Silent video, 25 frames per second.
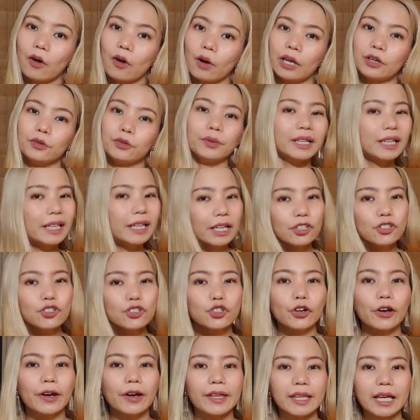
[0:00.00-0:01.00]
I really
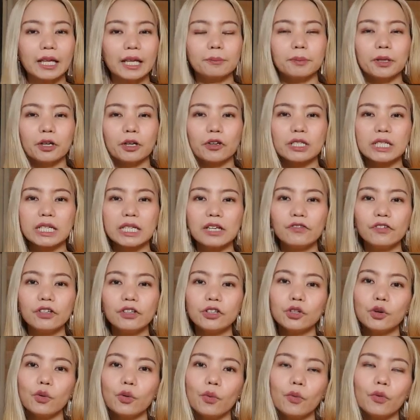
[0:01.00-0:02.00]
enjoy that because even
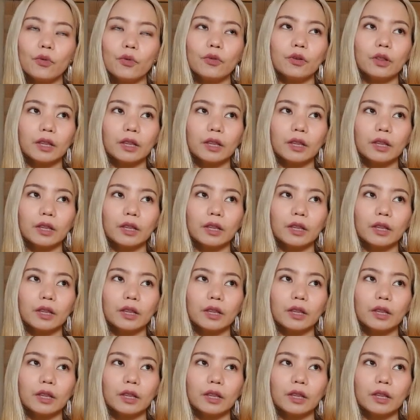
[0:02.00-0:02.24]
though,